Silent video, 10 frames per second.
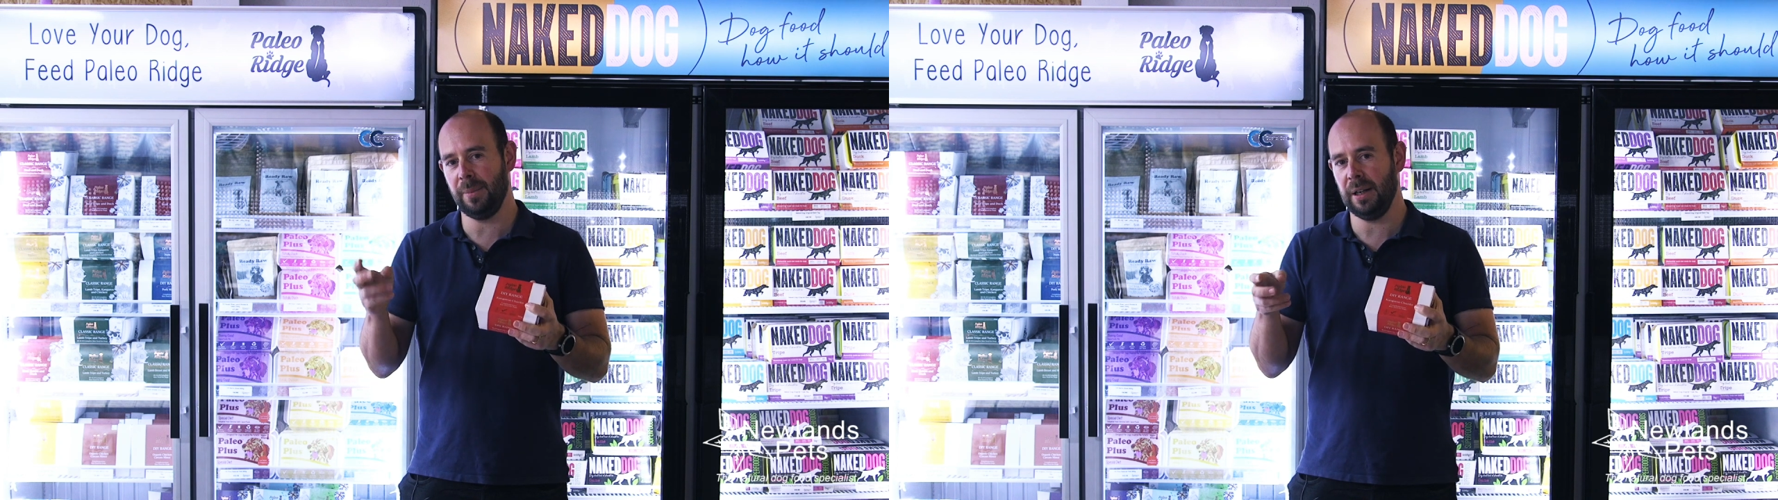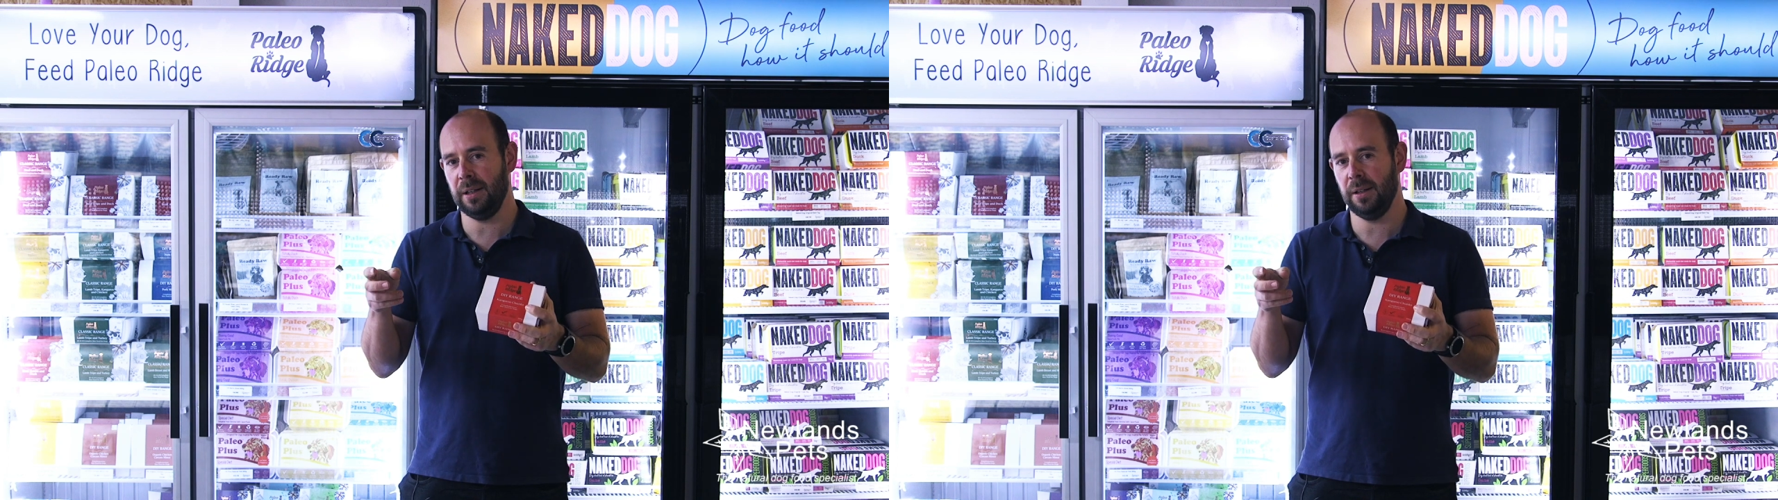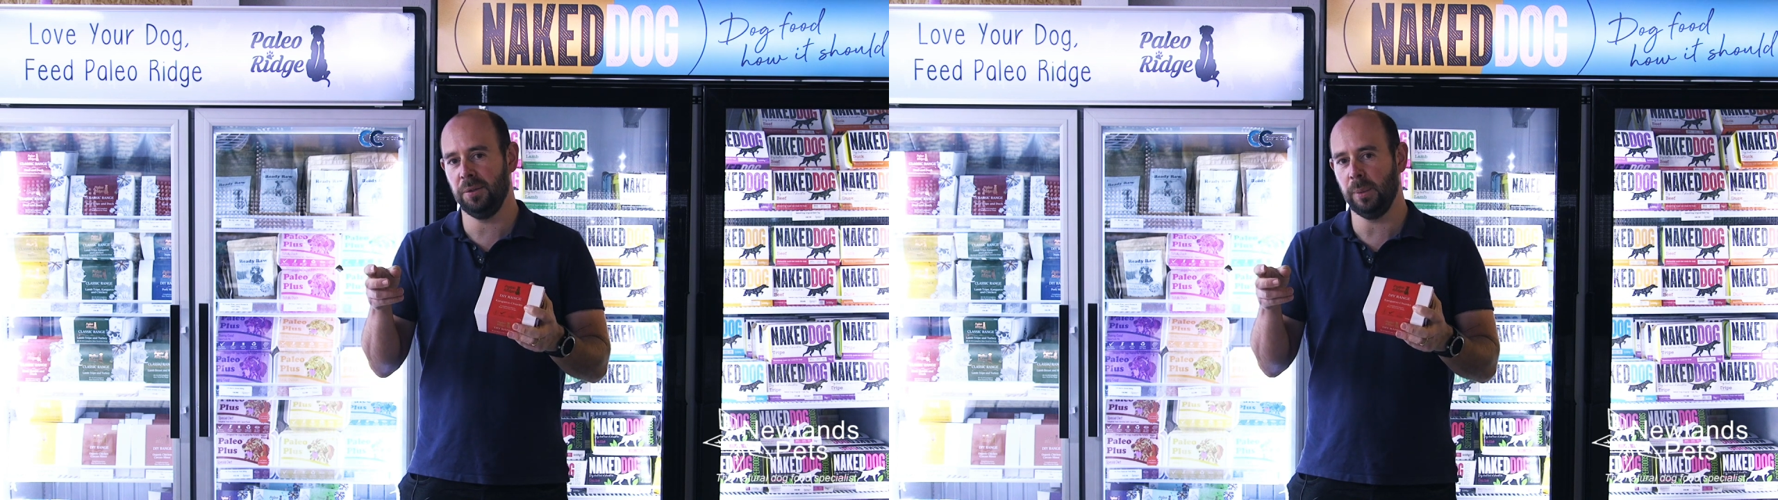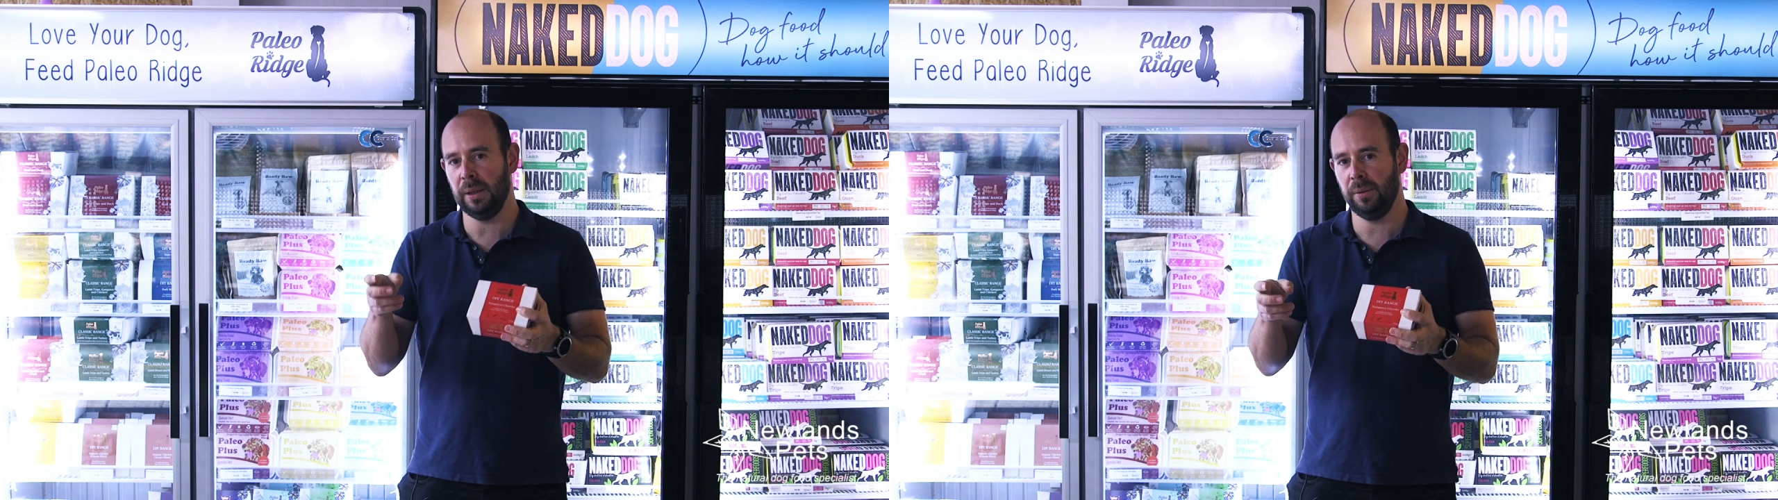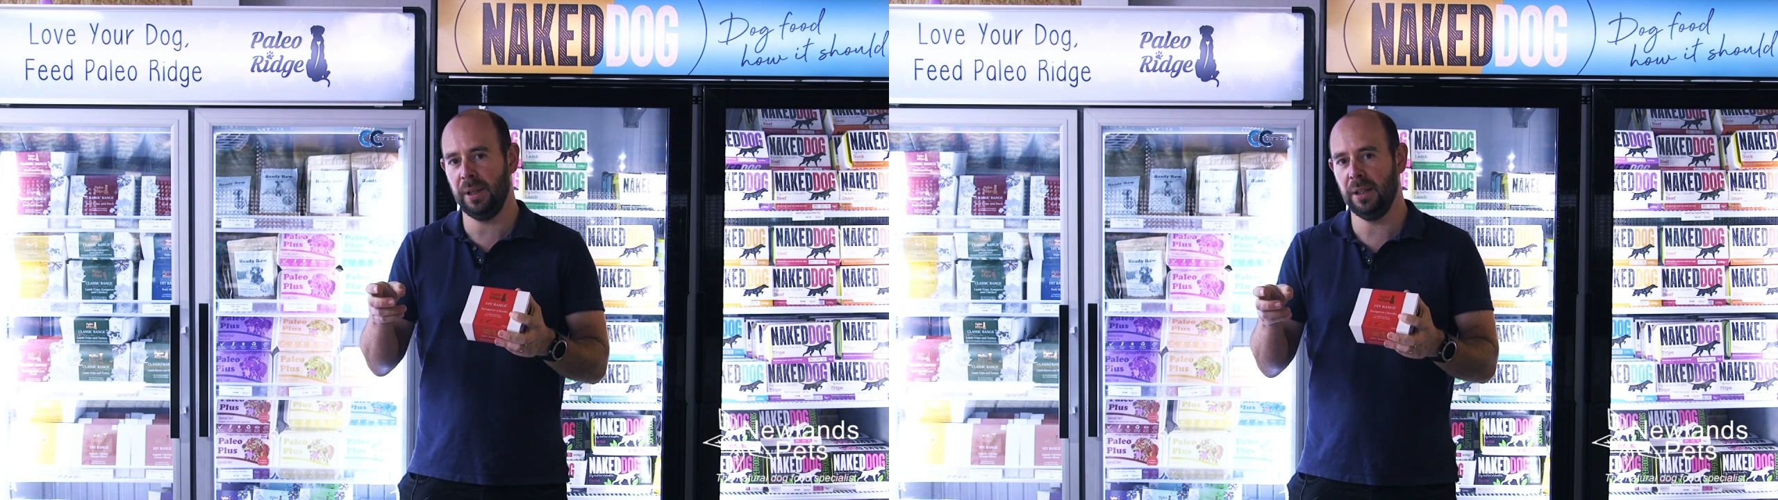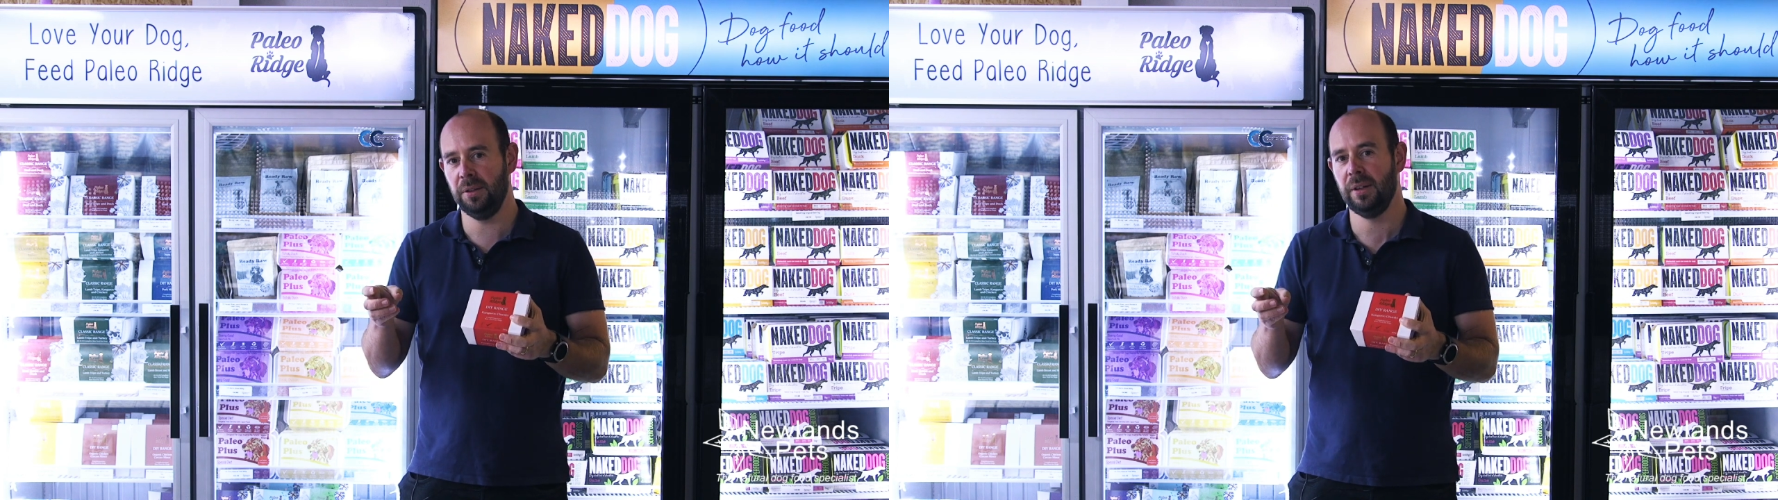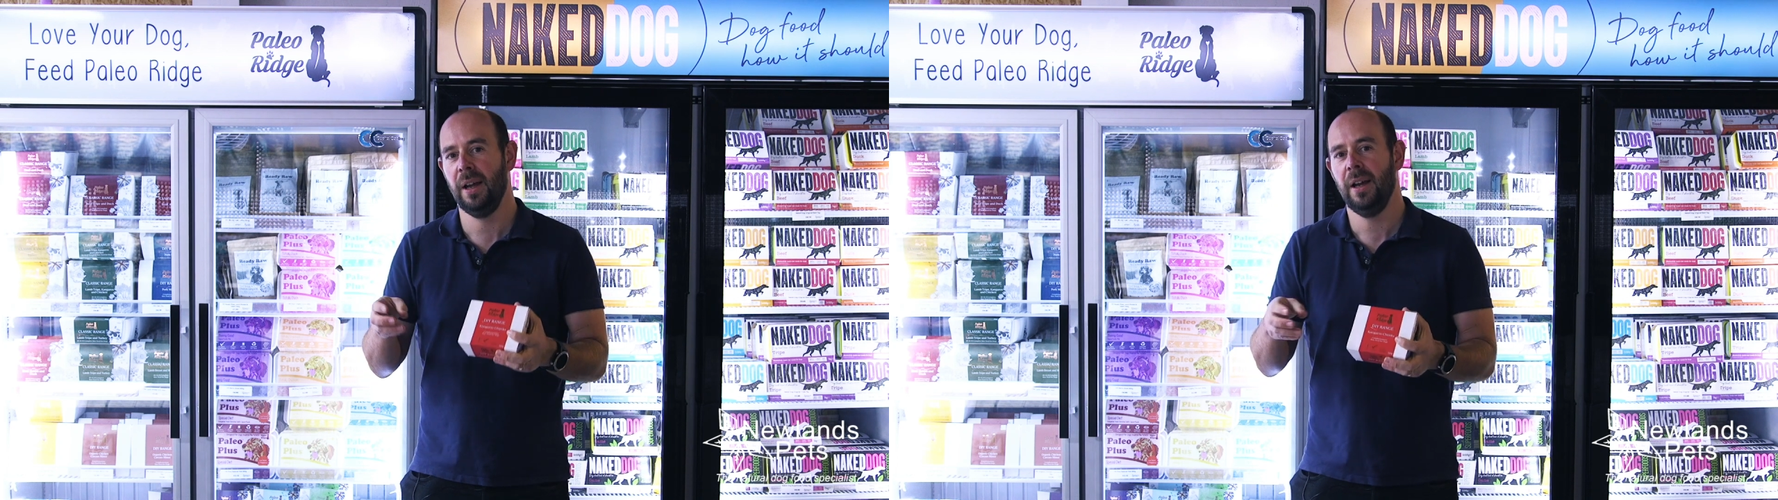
about it as well is